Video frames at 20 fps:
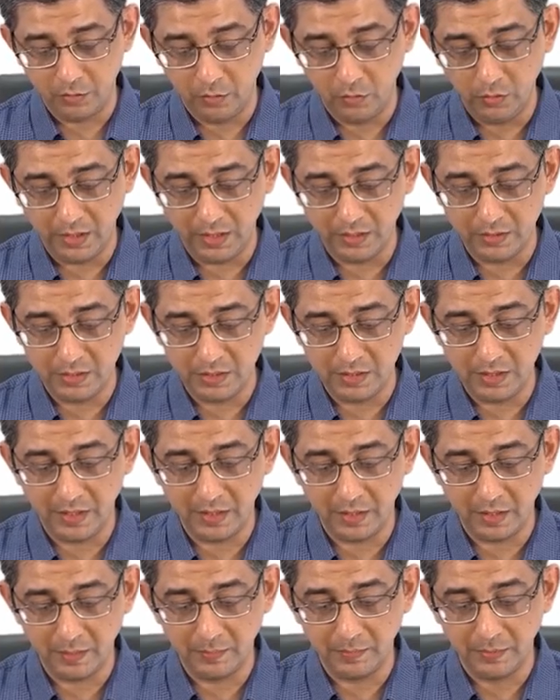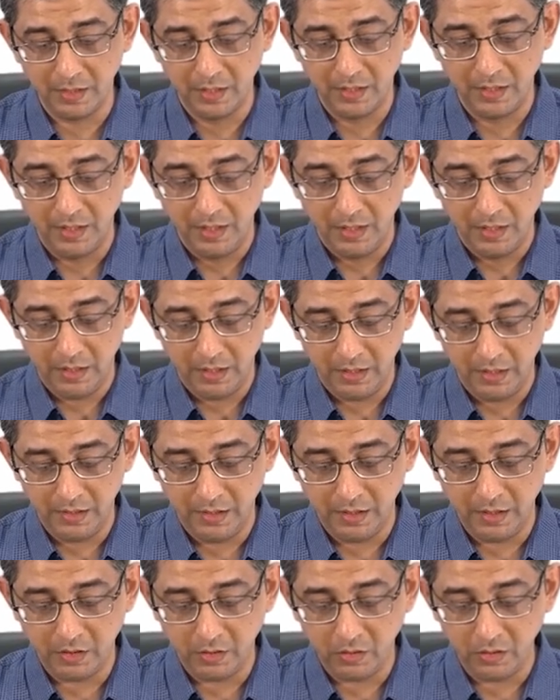Look at this diagram. In
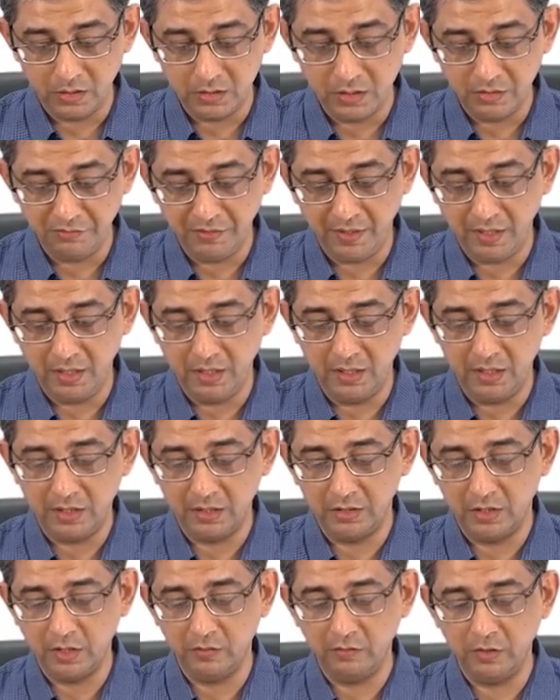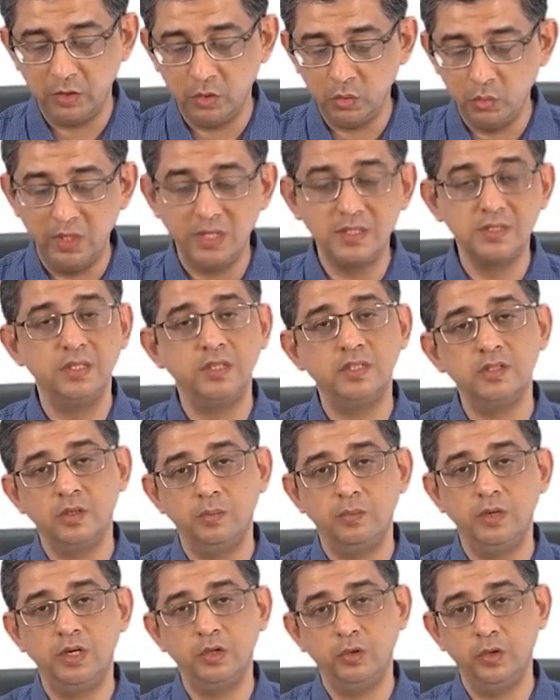tetralogy fallet, there were 2 exits
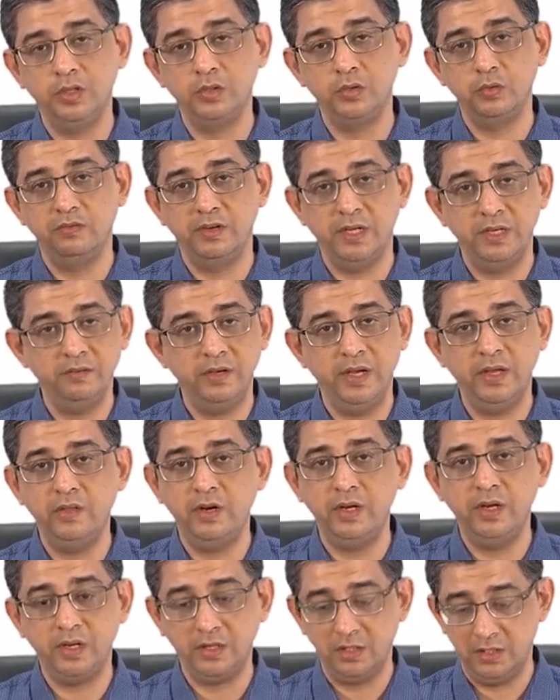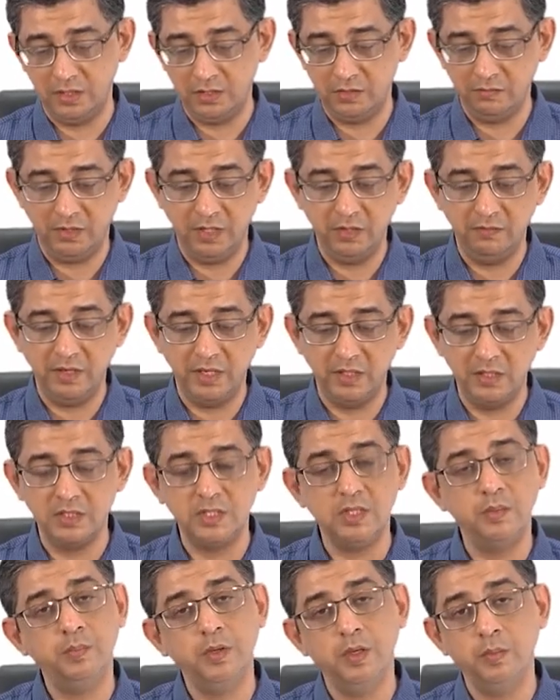of blood going through, one via the ductus, one via the
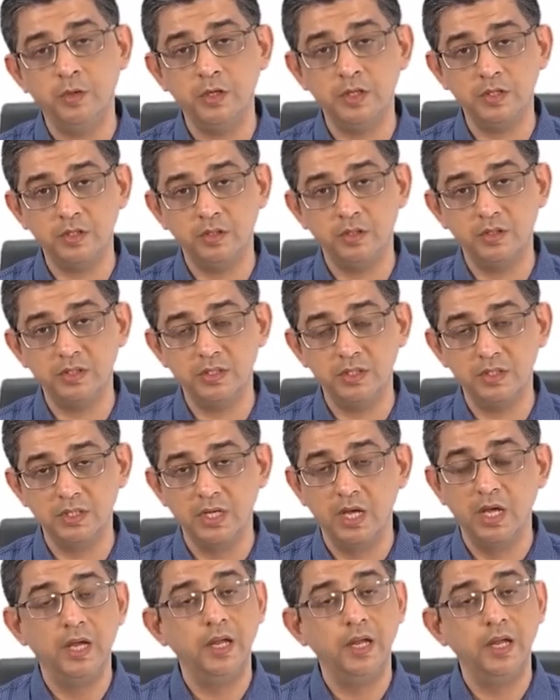subpulmonary stenosis.